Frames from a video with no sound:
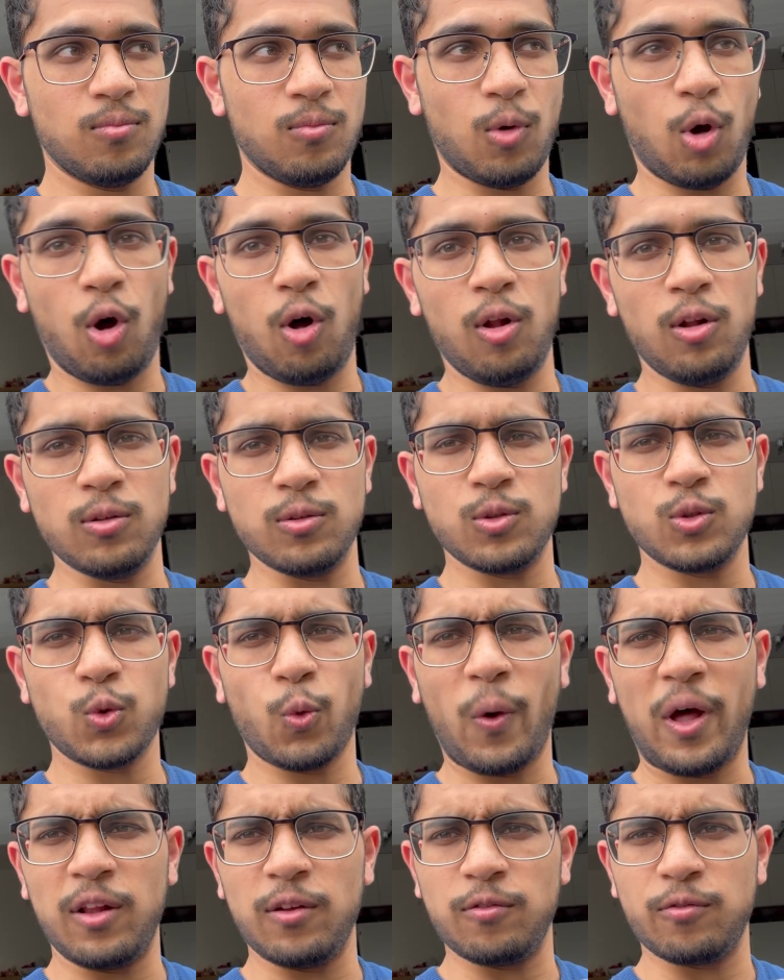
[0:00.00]
all
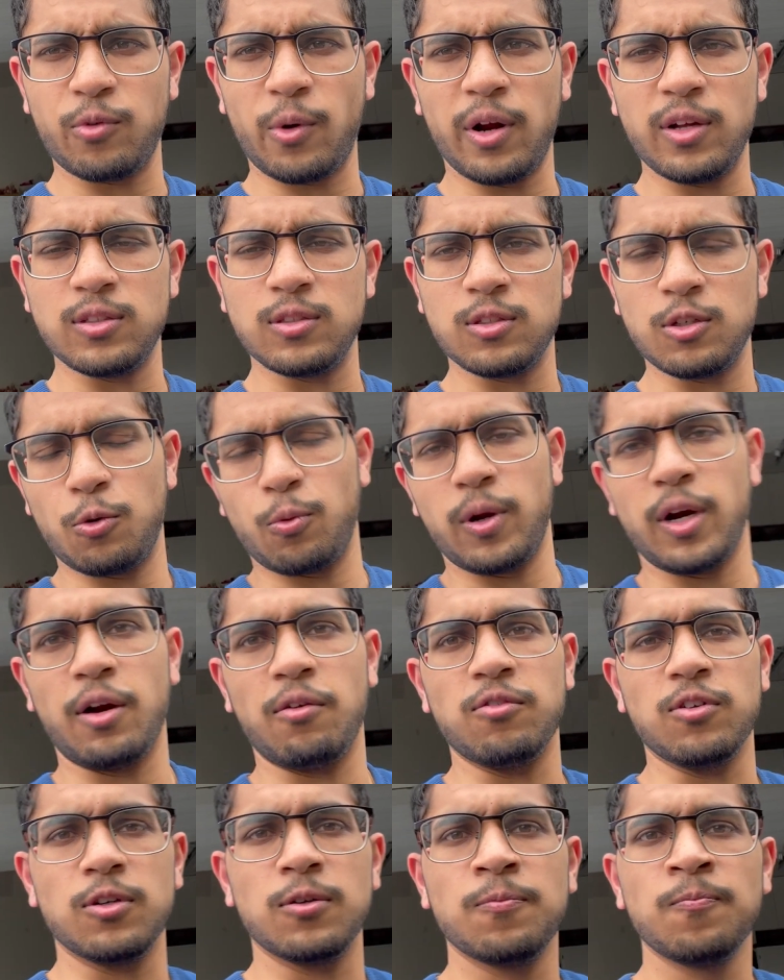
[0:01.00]
12 runs or
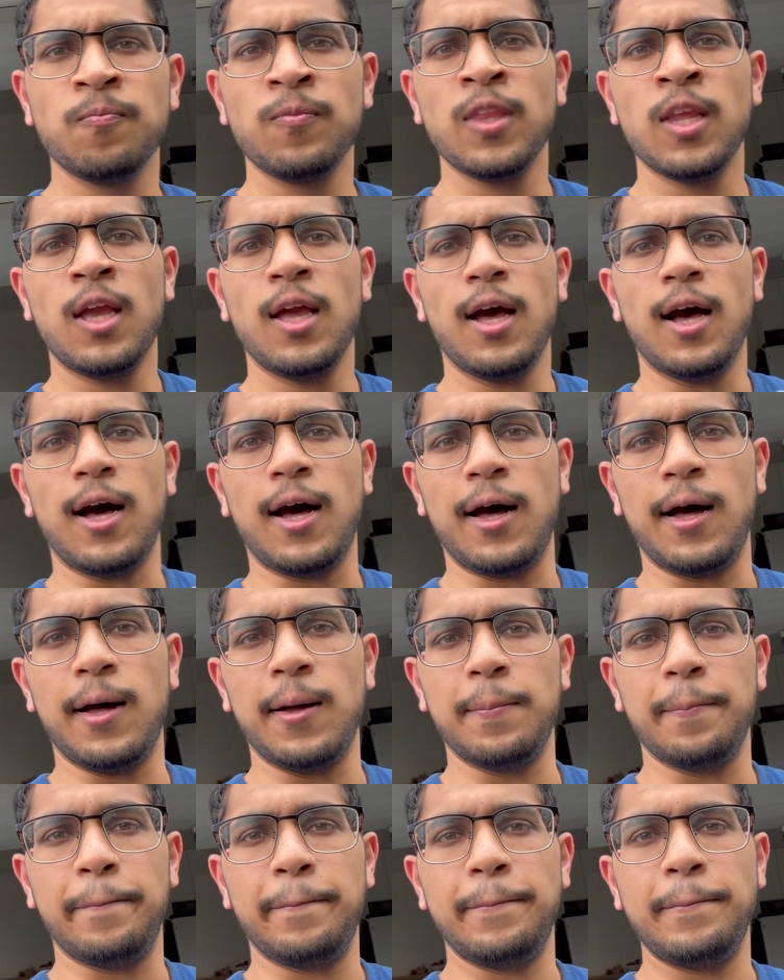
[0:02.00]
whatever,
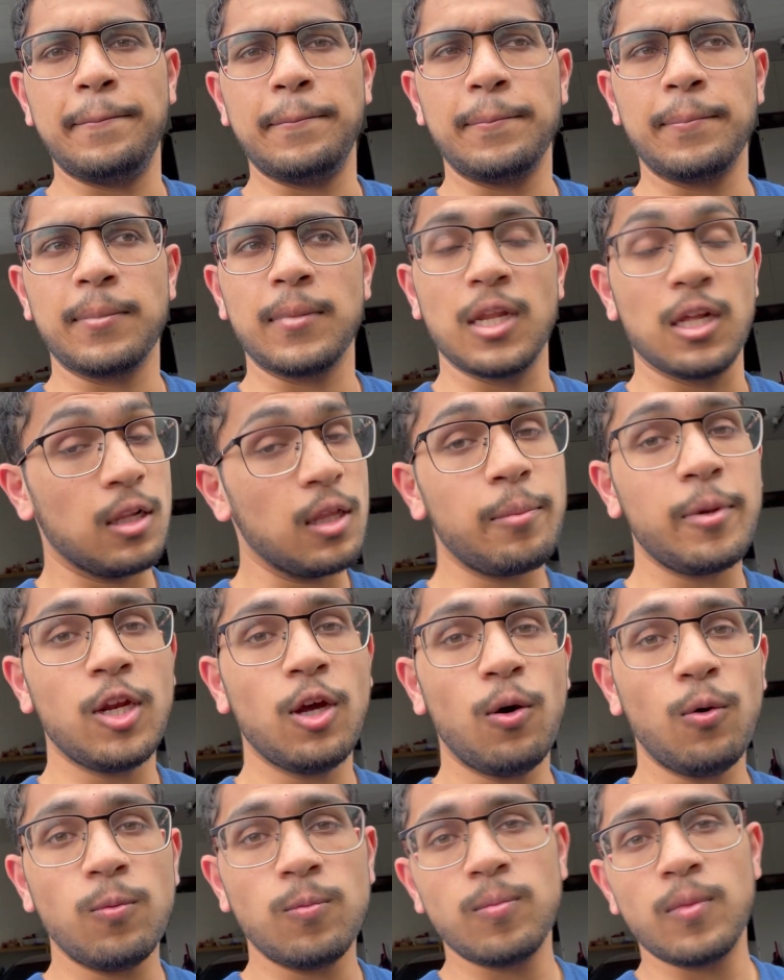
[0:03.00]
let me
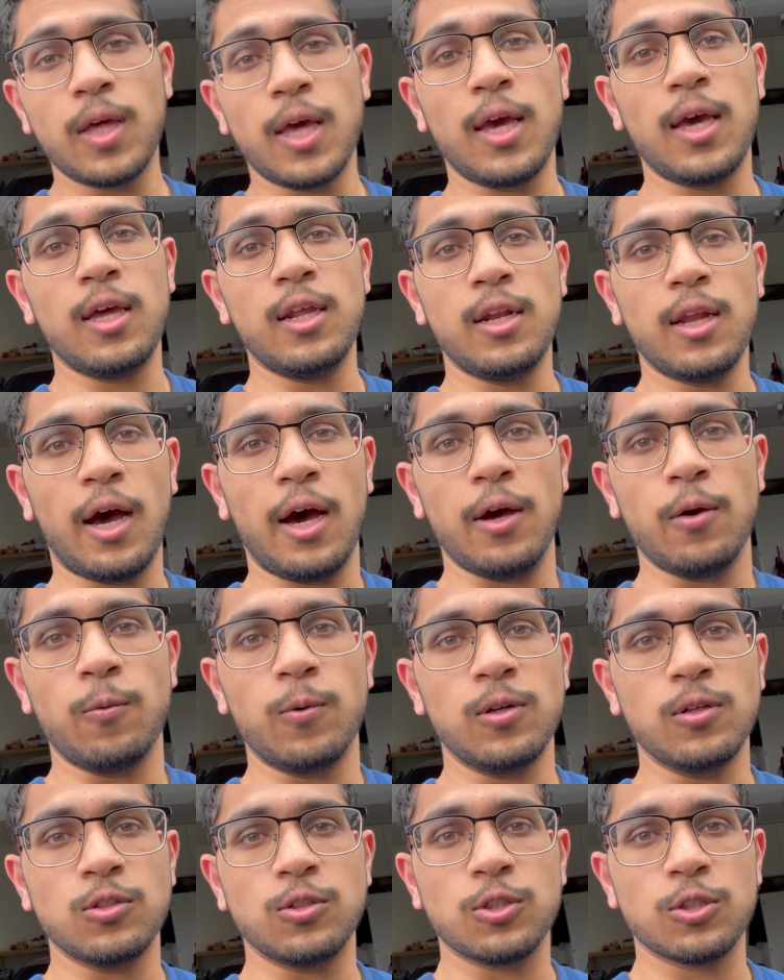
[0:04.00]
know and I
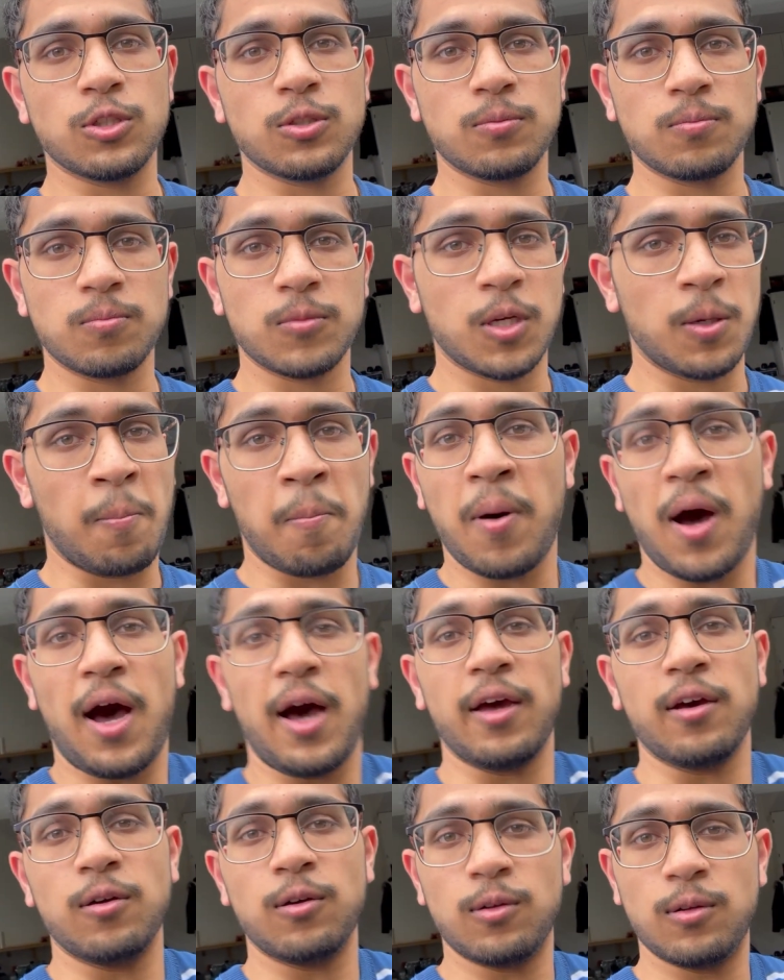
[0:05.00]
will just
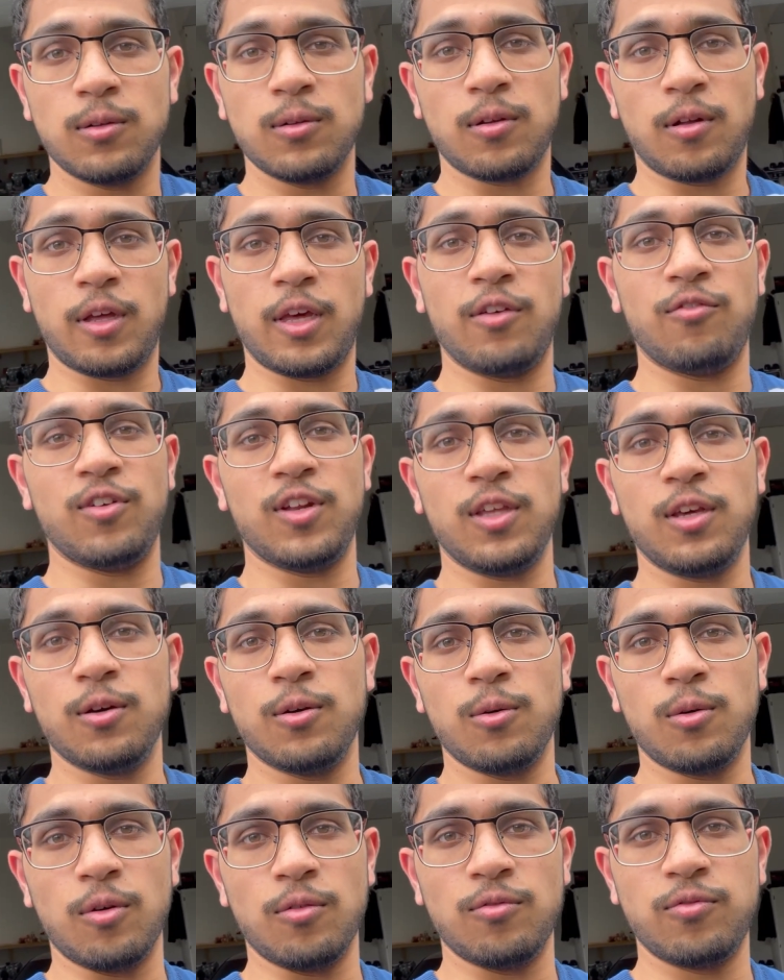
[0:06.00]
compile a
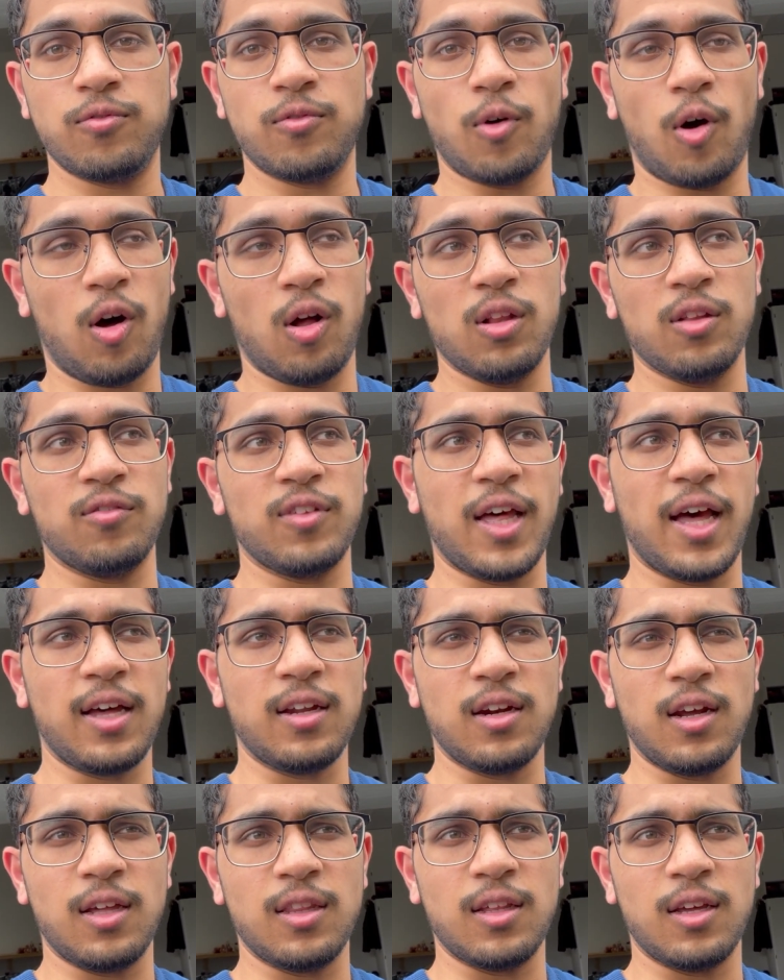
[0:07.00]
video of all of
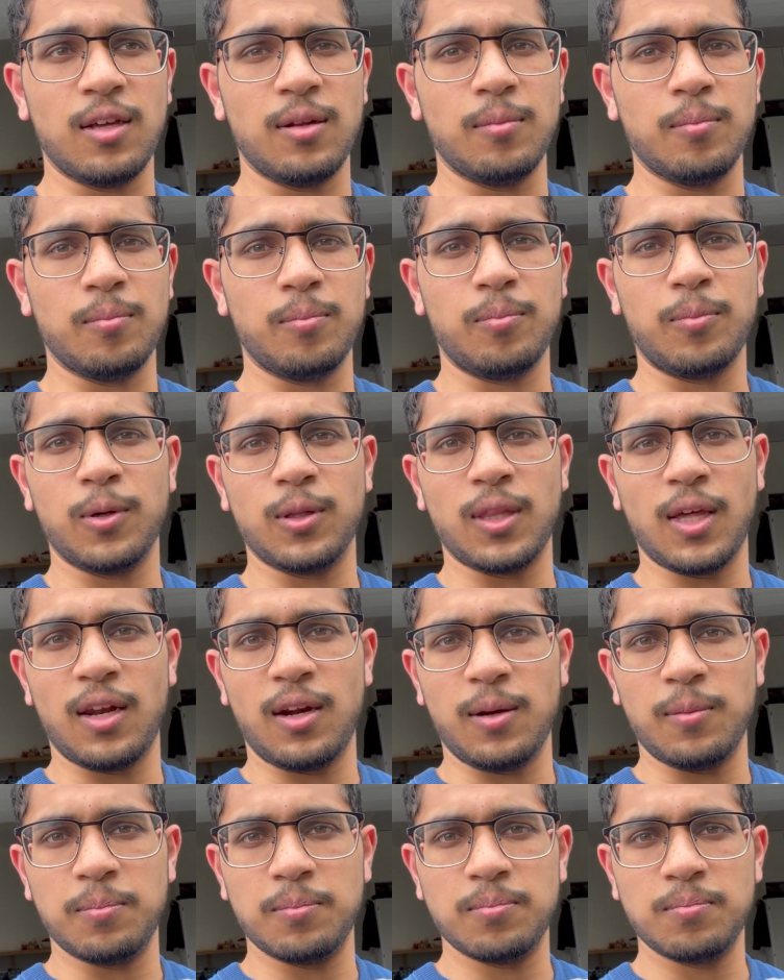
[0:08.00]
that and then put that
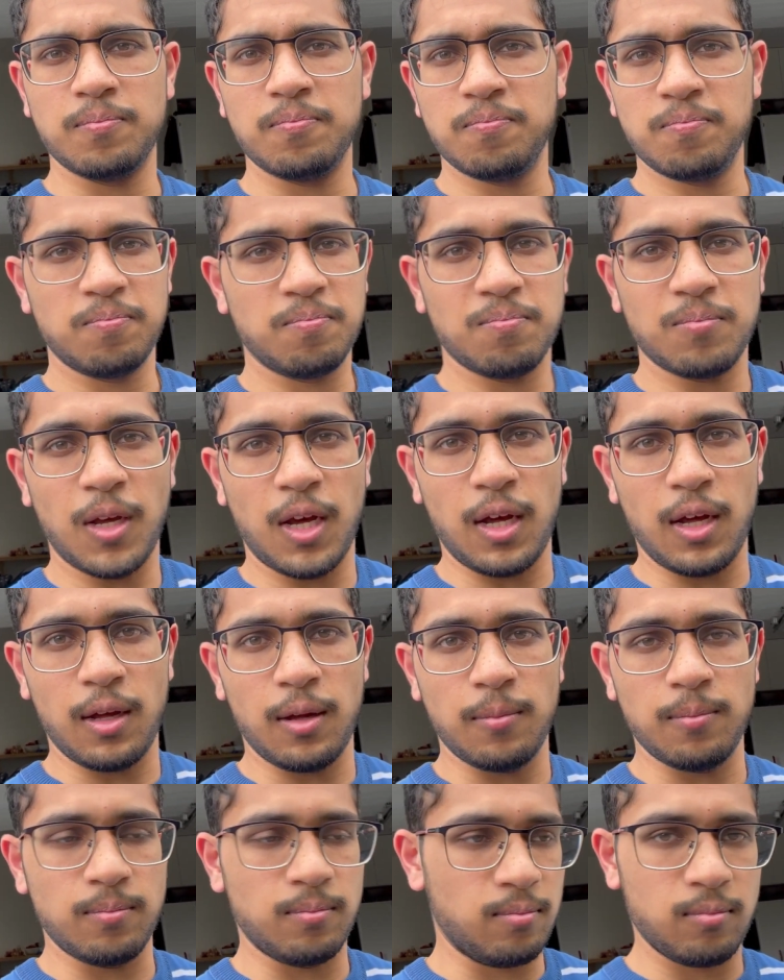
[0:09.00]
up
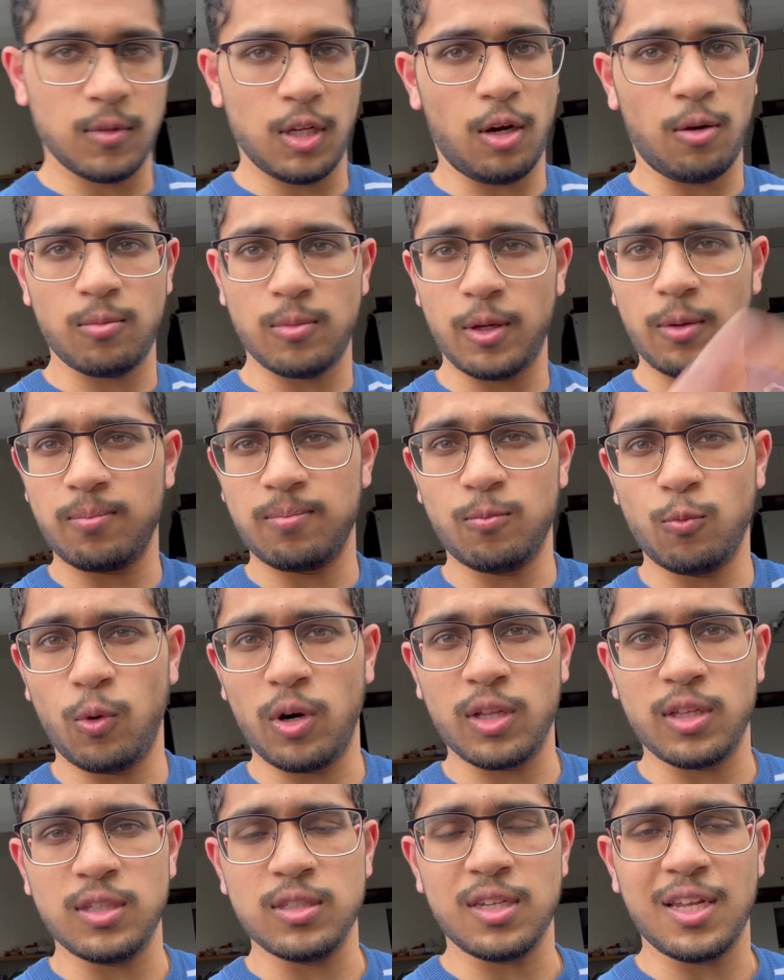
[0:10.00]
like
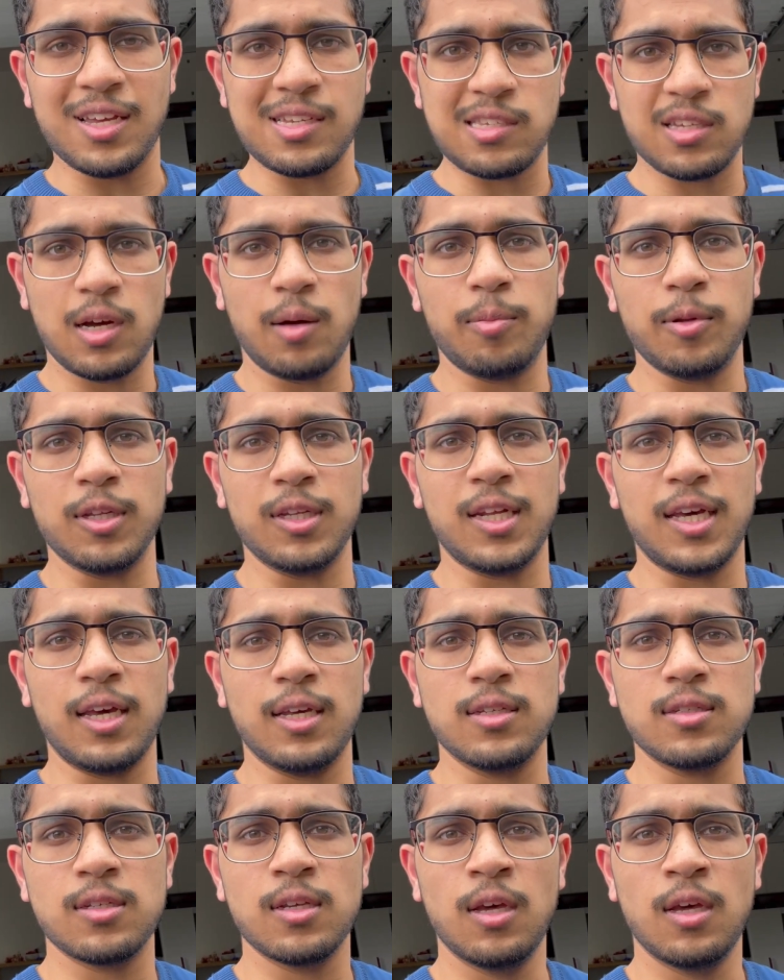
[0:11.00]
one of these next couple of days.